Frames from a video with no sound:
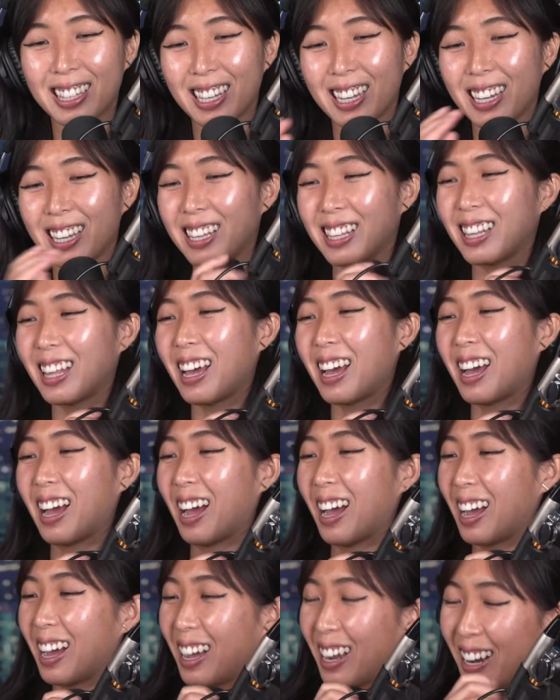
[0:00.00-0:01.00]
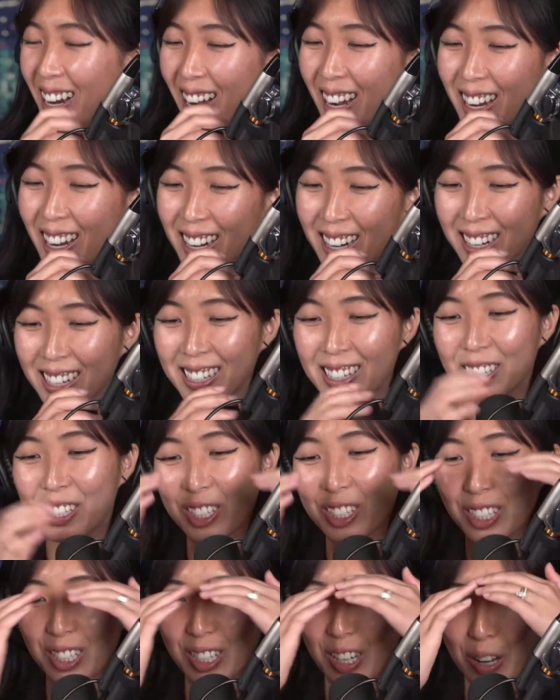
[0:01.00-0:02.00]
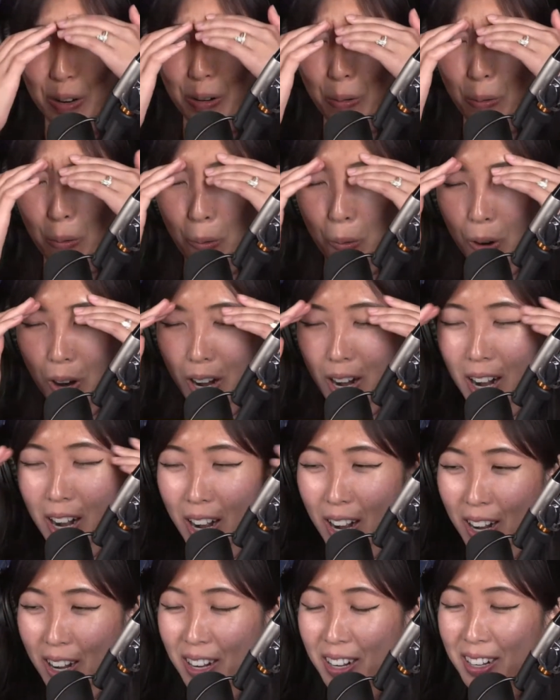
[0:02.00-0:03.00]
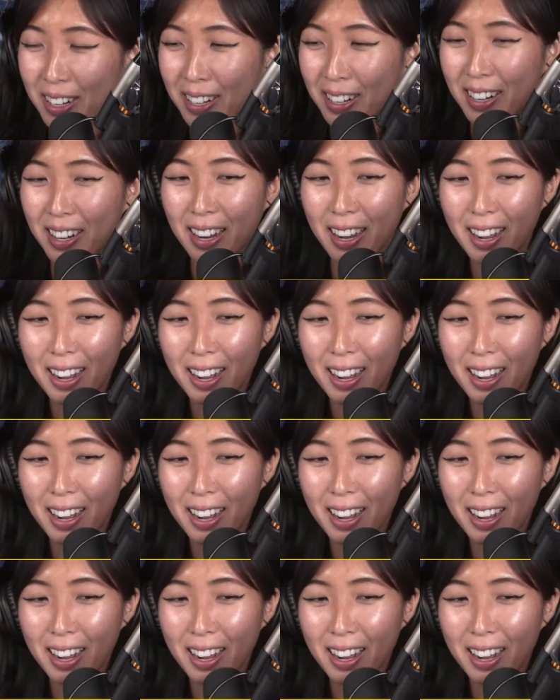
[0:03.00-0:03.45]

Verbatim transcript: think you could have just one. I could have just done word.